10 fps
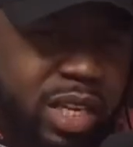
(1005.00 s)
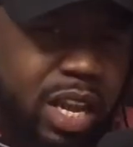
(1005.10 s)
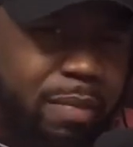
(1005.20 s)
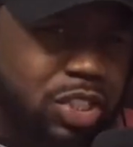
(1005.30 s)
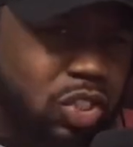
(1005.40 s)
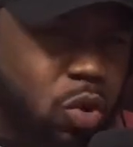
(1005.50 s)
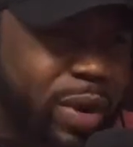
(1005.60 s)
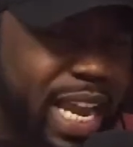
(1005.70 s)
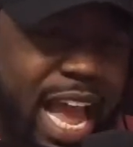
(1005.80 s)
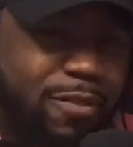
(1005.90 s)
and my soap.
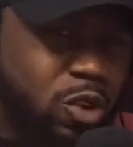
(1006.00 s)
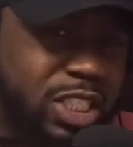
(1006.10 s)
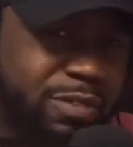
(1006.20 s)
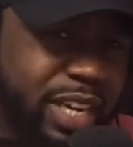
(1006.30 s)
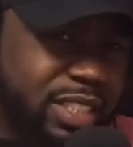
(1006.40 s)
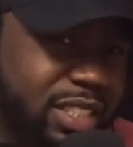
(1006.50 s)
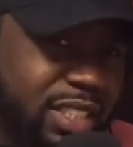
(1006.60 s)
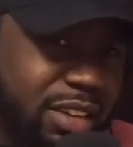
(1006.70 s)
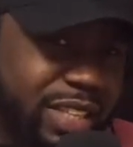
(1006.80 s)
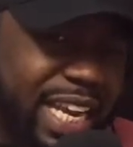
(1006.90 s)
We didn't have all this fancy
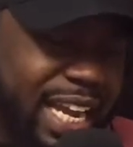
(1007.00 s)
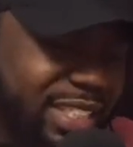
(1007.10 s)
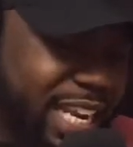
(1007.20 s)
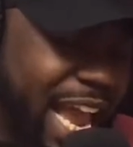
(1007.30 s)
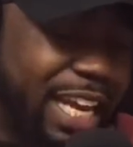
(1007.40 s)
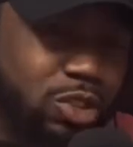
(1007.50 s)
stuff they got today. I had the